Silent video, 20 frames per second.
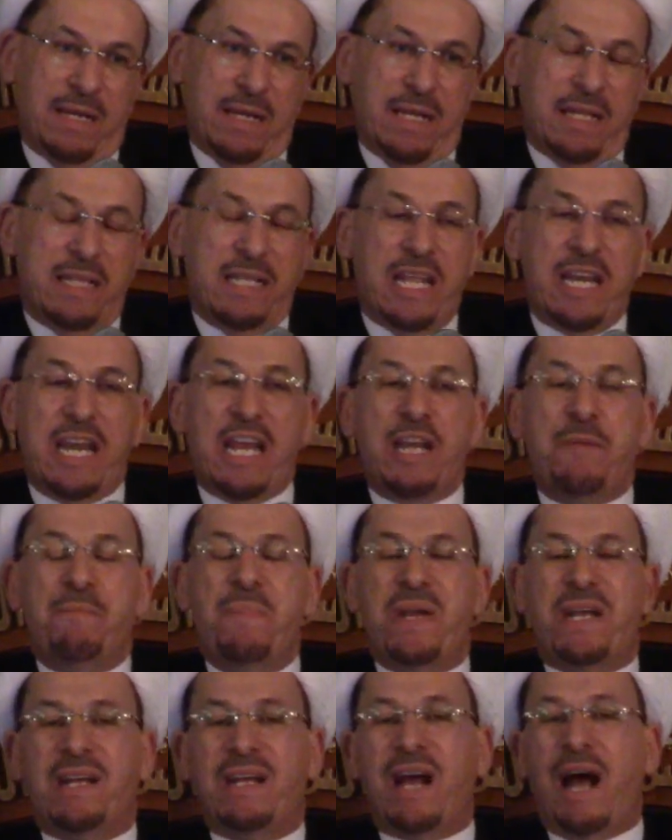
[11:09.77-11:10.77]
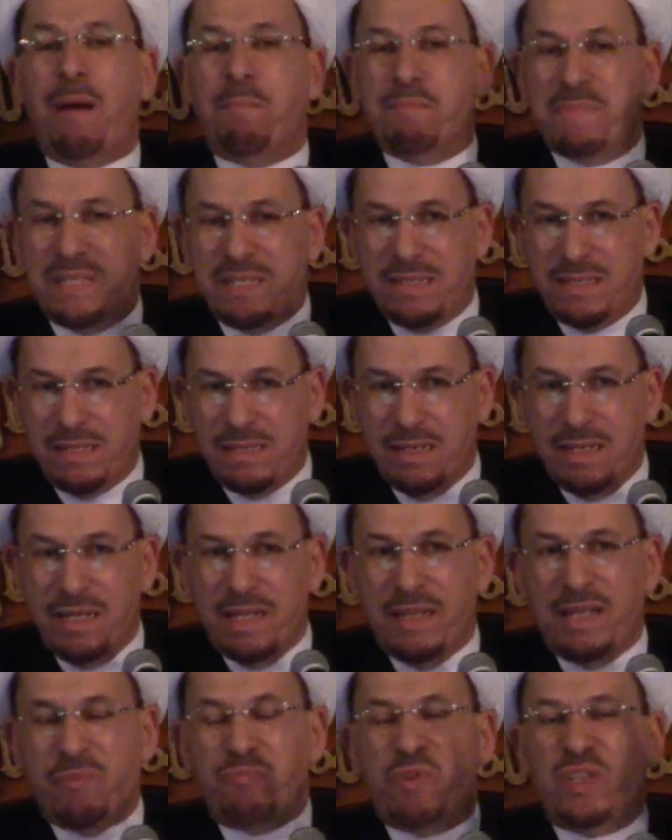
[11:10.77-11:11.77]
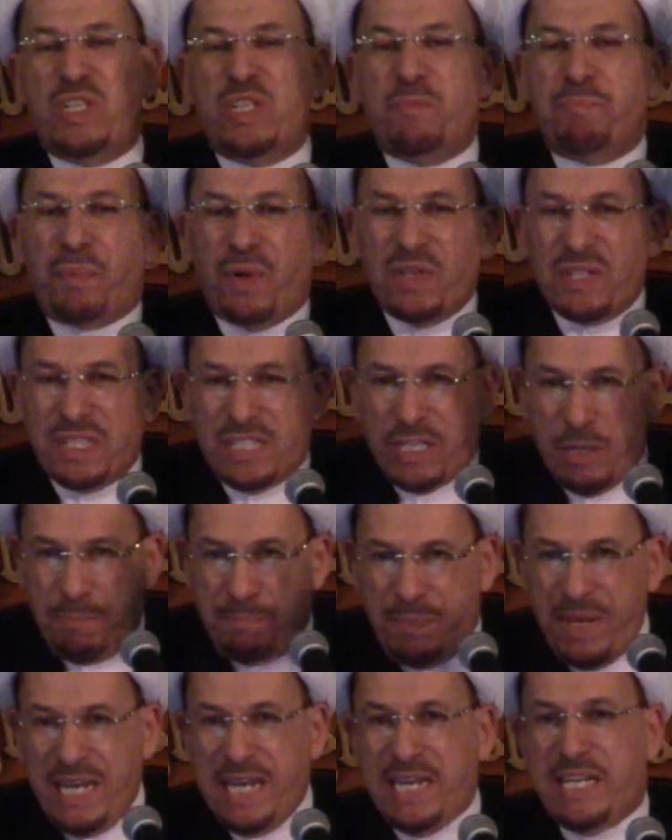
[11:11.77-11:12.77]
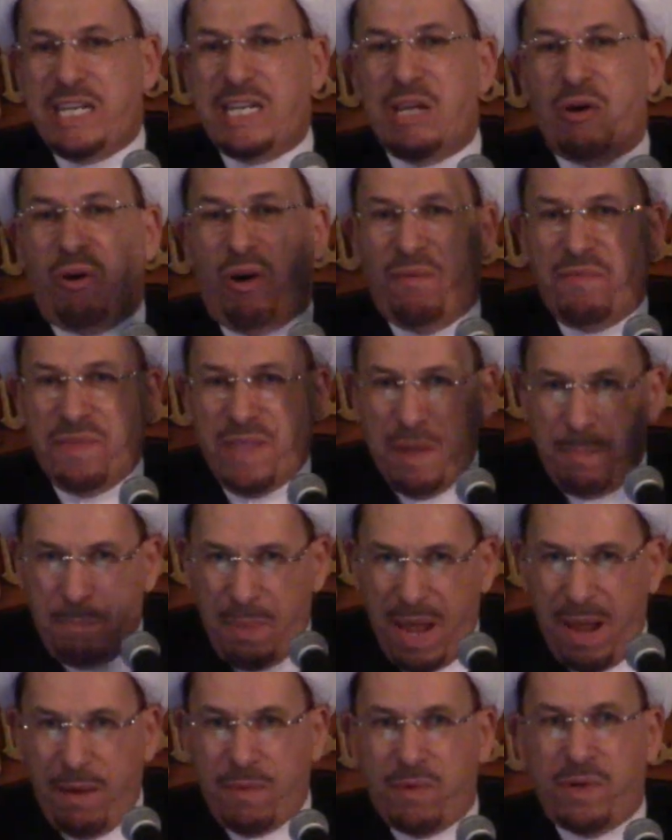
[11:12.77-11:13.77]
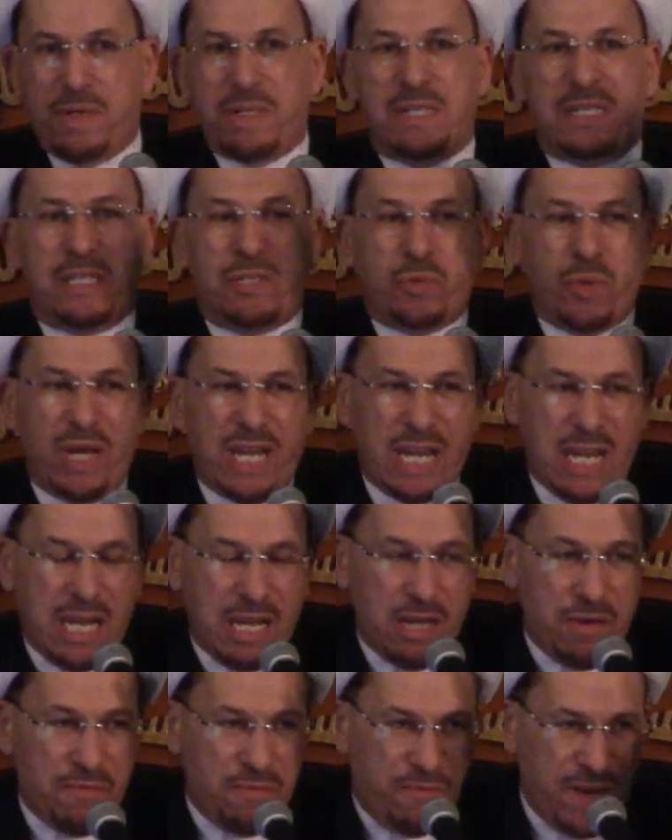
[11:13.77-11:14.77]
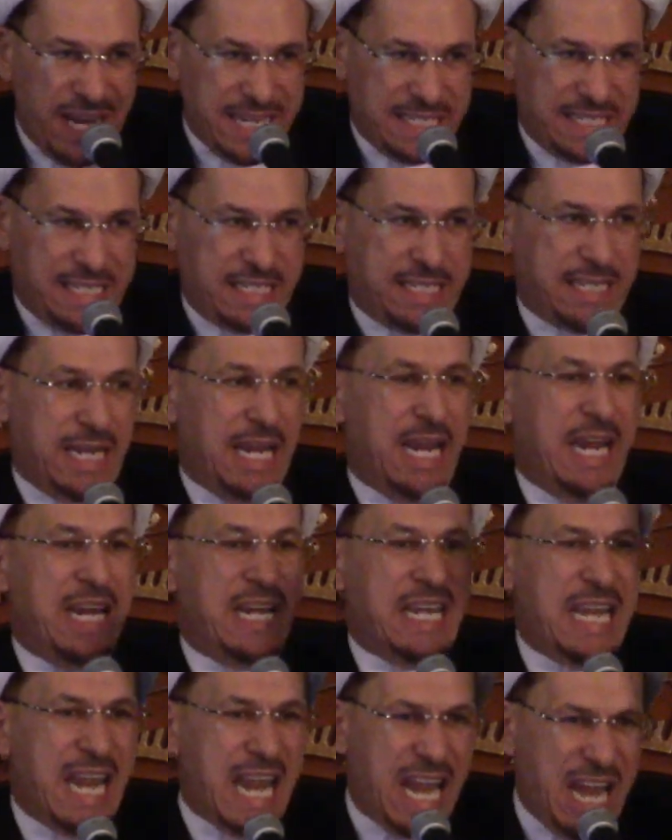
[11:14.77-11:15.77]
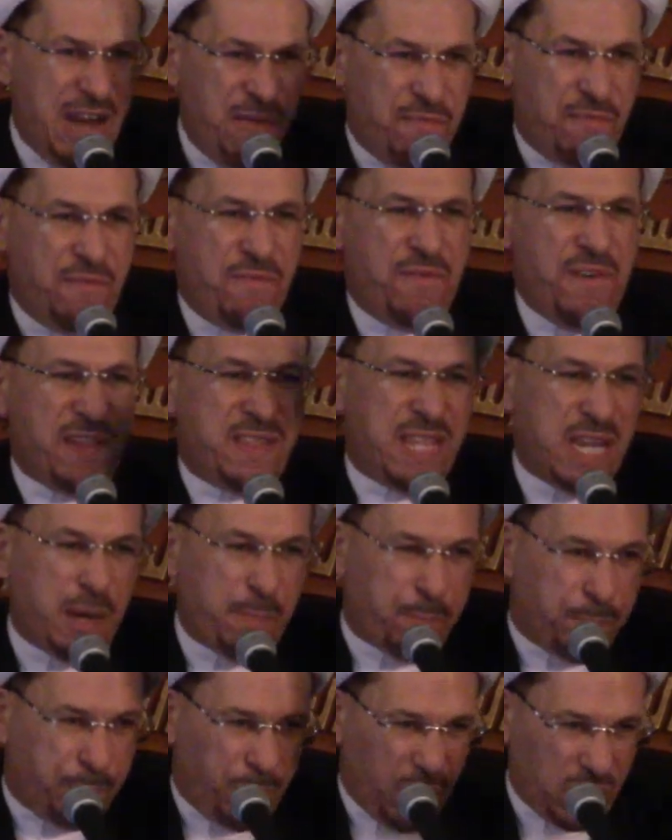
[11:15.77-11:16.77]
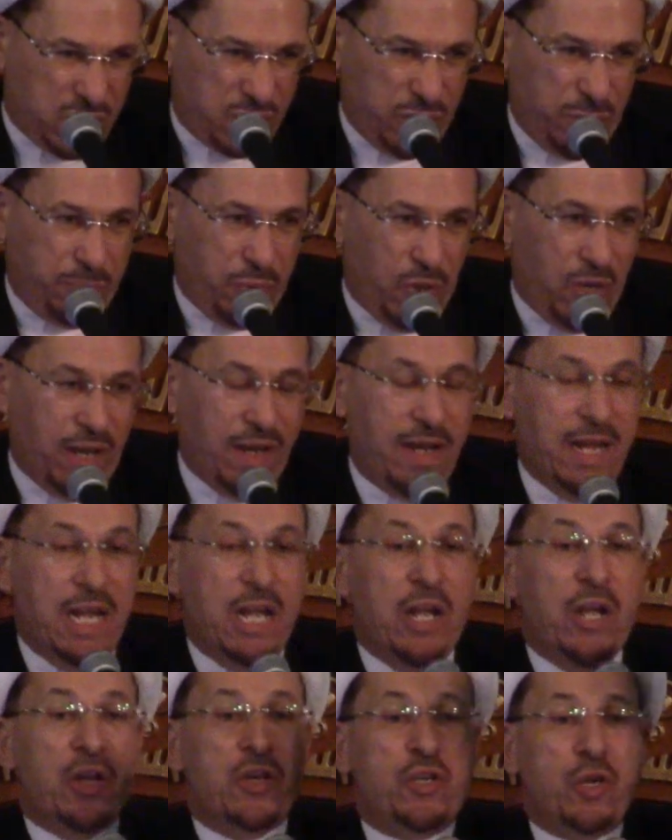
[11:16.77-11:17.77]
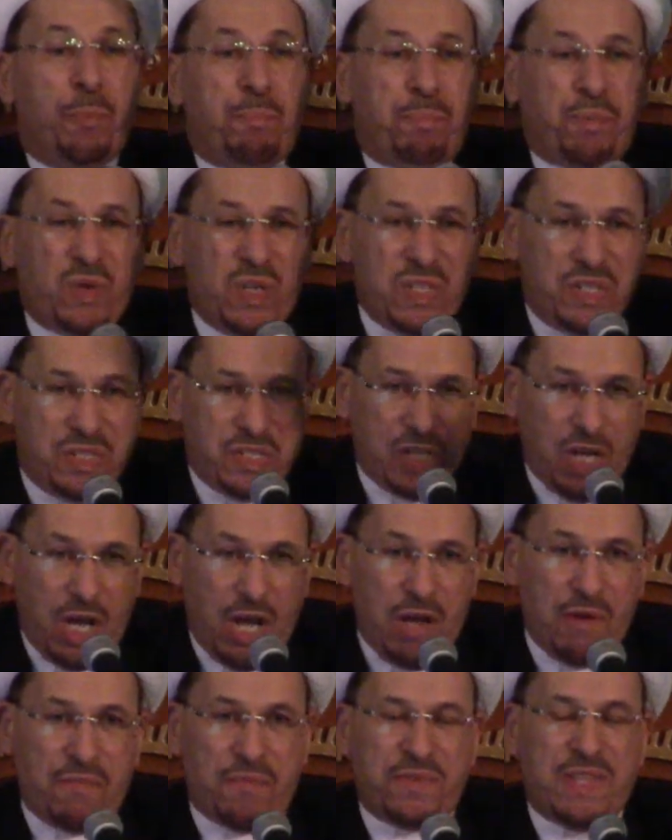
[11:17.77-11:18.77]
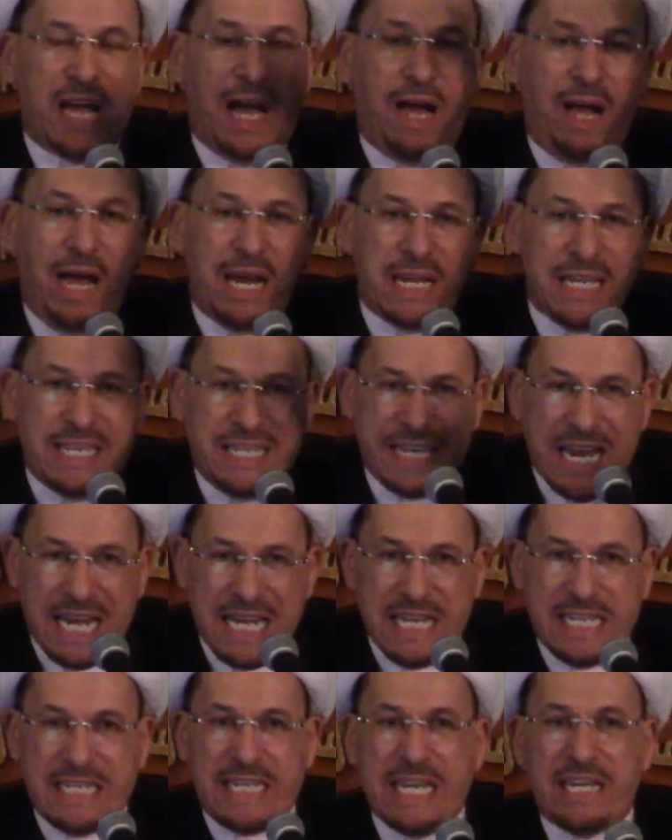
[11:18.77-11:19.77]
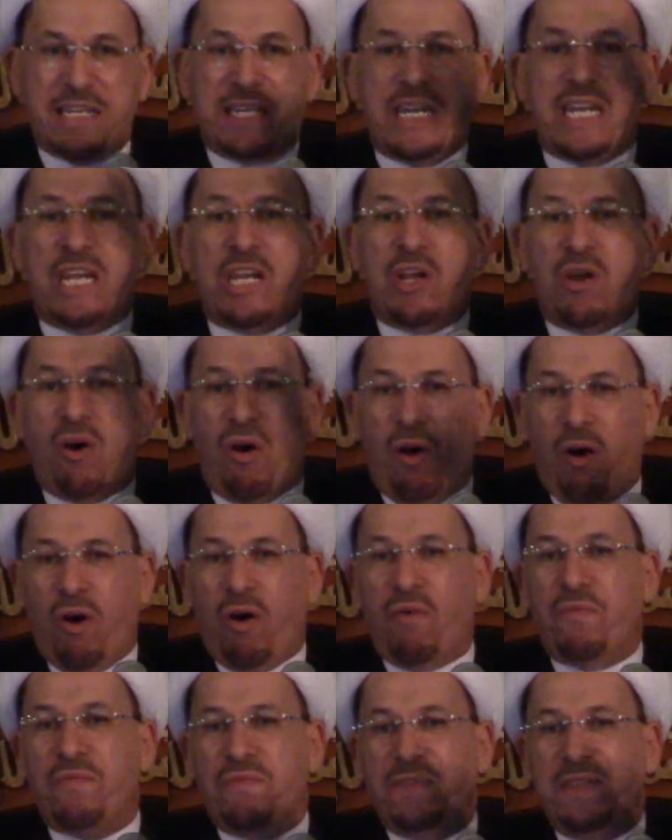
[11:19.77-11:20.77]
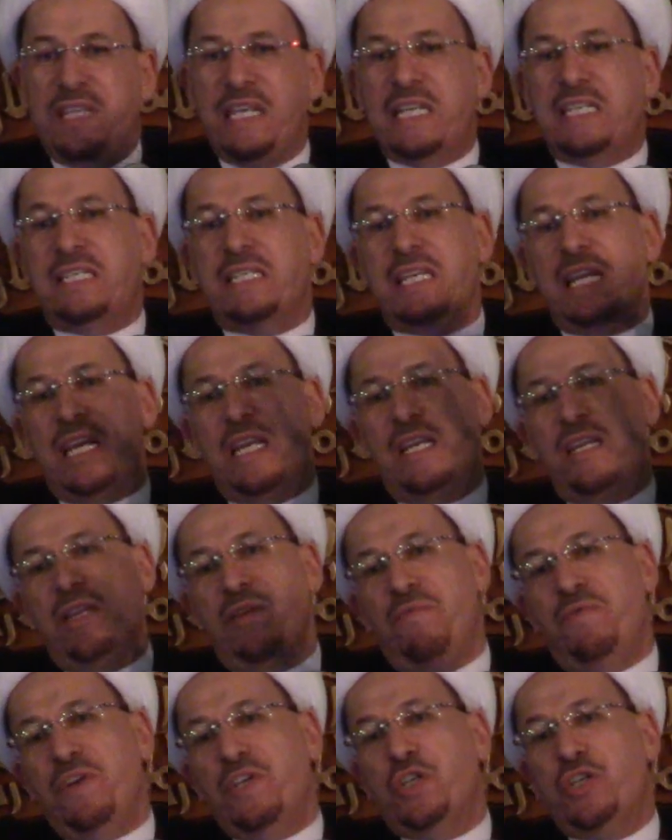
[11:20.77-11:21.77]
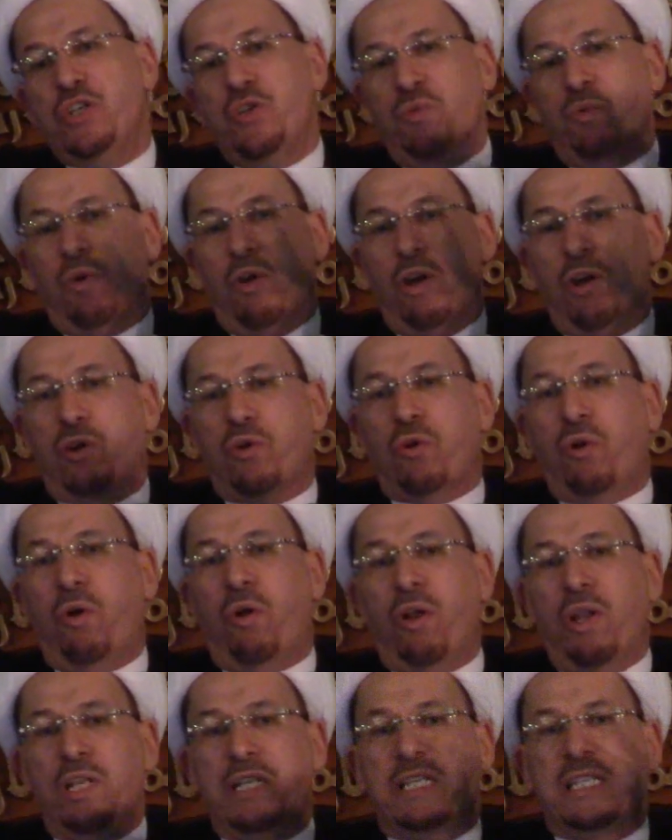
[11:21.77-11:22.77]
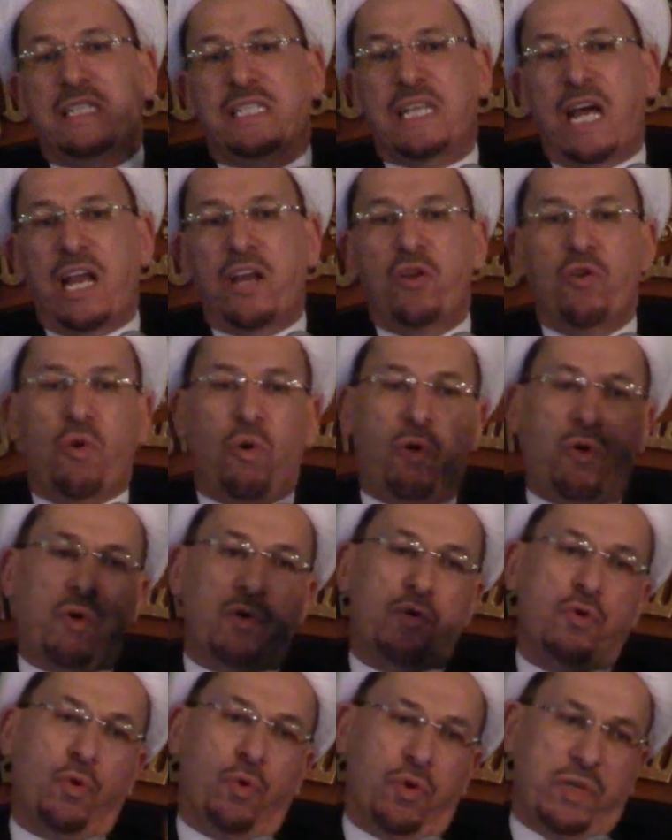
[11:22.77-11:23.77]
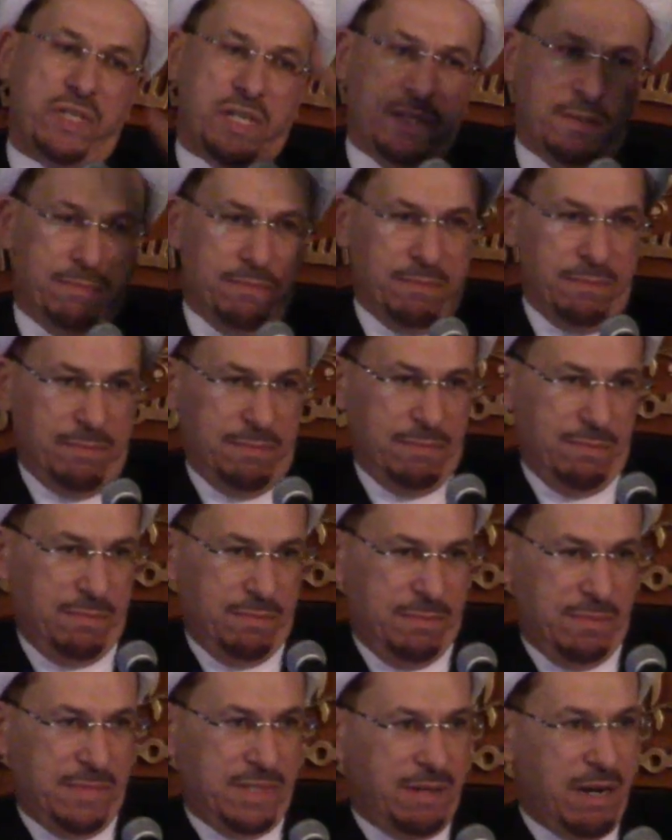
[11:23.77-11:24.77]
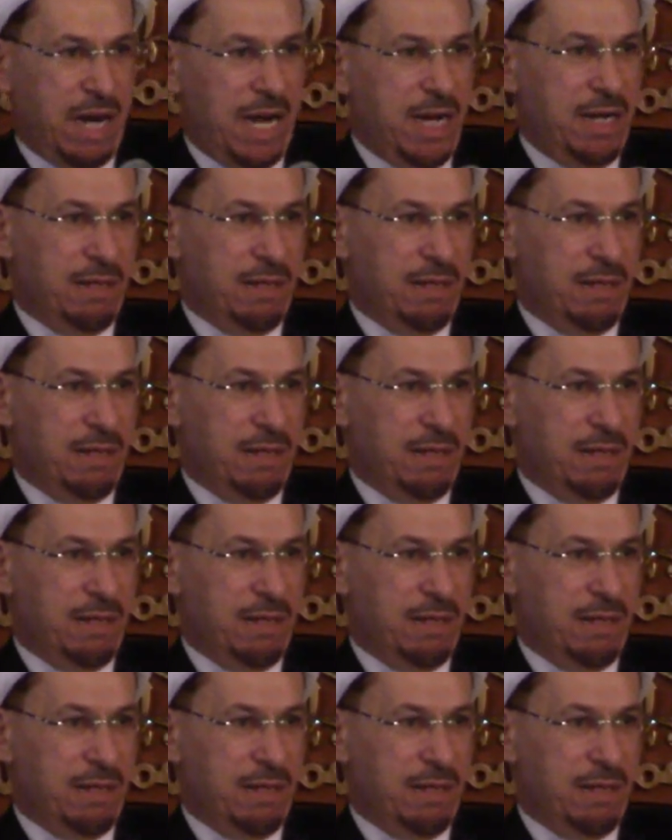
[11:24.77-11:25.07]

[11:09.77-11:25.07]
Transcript: then it becomes the responsibility of the parents to invest in everything possible to preserve the identity of this individual called son or daughter, right?